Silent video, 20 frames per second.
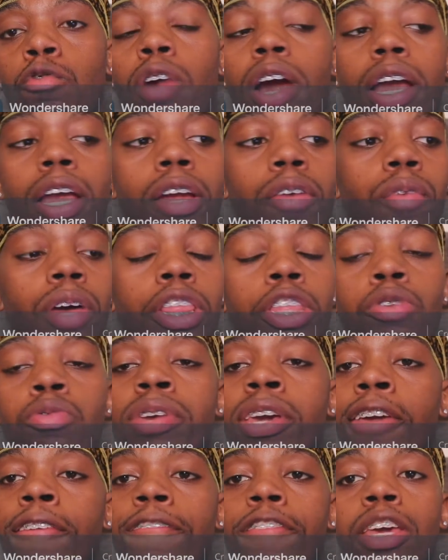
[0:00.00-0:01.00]
Right. Whether
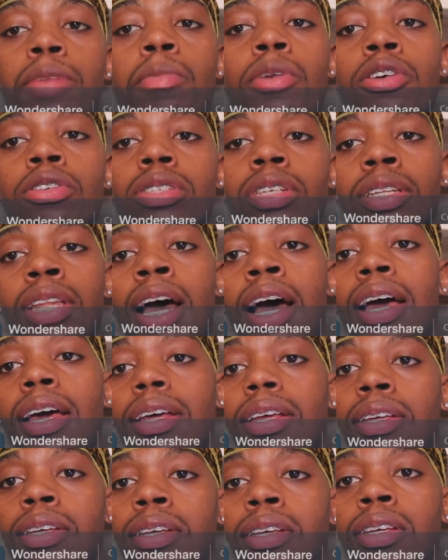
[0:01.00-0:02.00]
you get females or not,